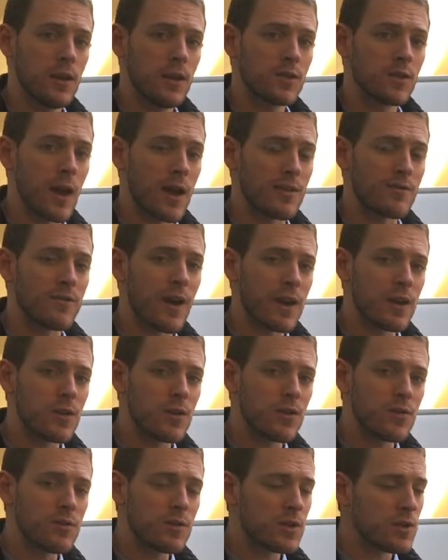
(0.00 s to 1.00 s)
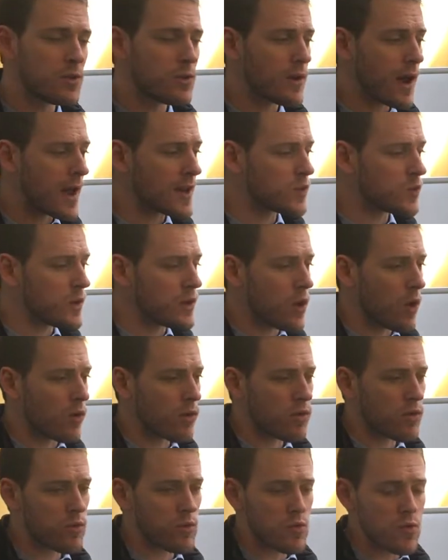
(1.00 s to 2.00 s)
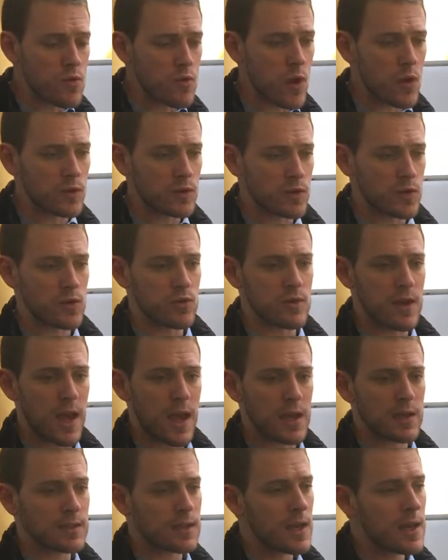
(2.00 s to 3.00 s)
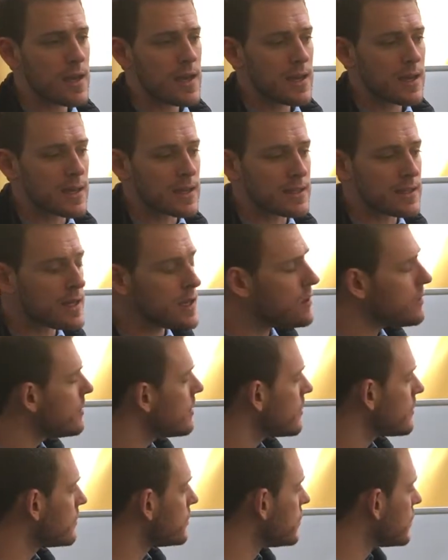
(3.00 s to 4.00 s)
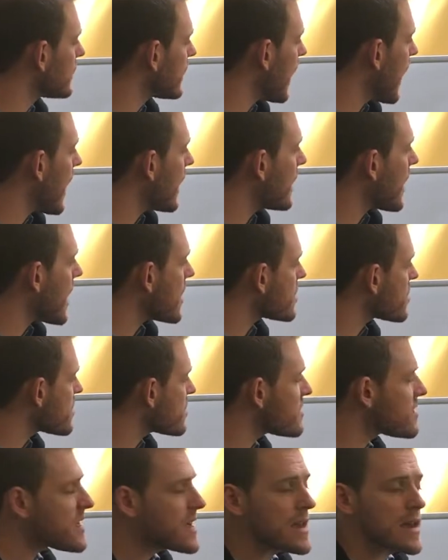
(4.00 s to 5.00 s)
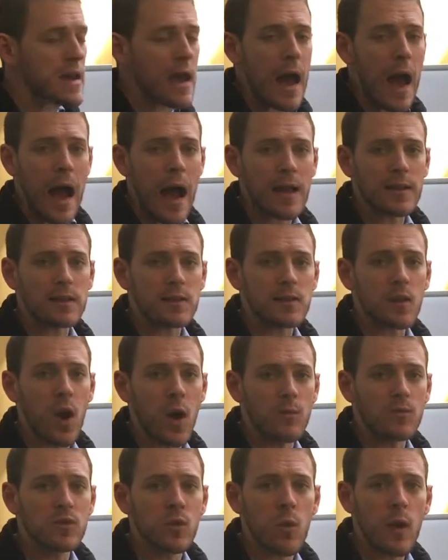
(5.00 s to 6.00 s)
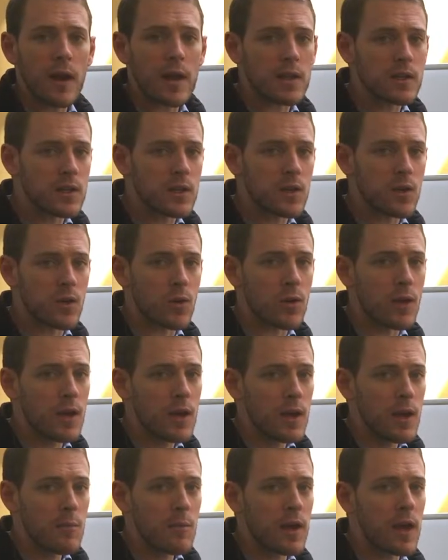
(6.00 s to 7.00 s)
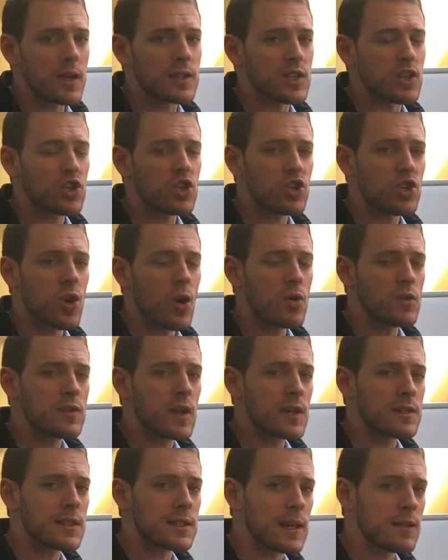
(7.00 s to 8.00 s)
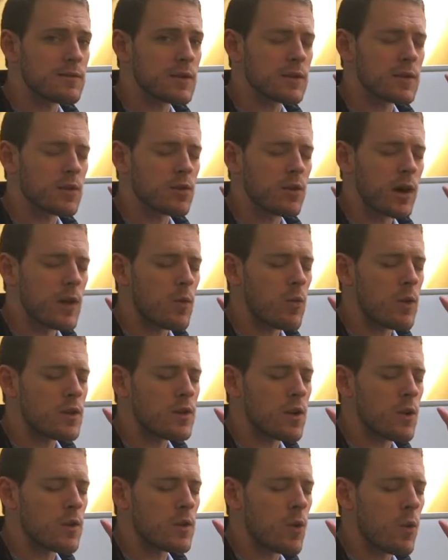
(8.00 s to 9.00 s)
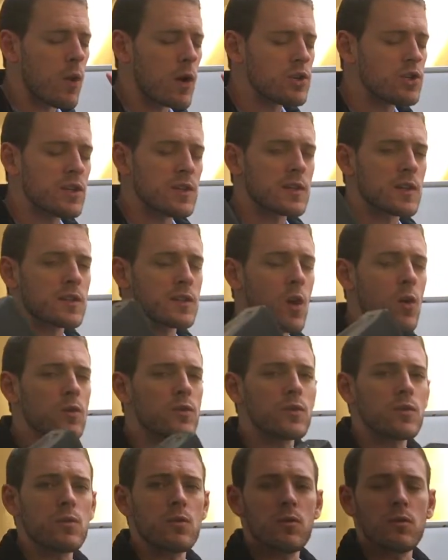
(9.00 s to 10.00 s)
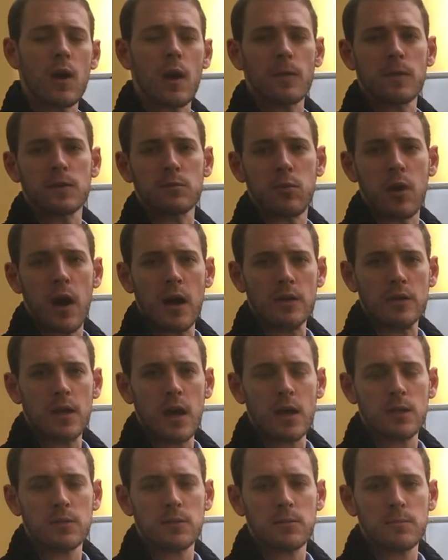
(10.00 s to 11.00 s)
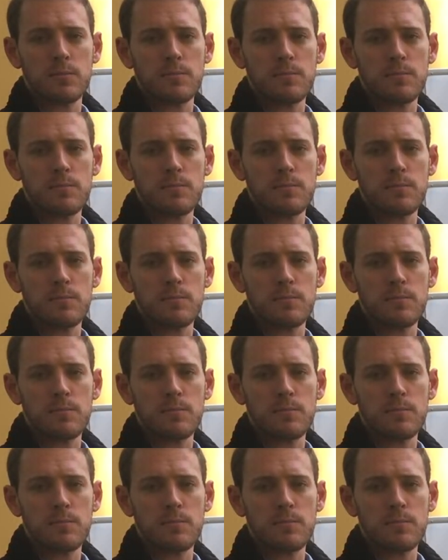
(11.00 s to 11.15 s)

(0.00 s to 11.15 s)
So I invite you to, as we go through those 2 days, continue to look at and think on Psalm 22, because it shows us and gives us a great window into what Jesus goes through throughout this process.